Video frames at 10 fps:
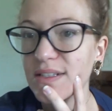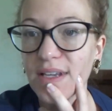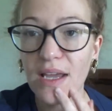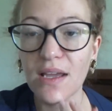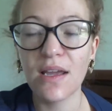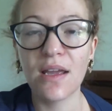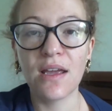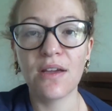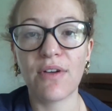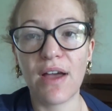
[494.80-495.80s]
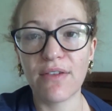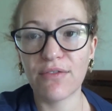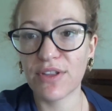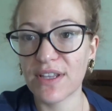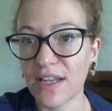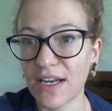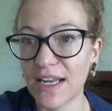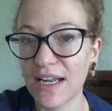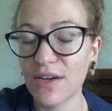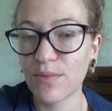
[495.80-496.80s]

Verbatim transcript: see if I have everything that I need,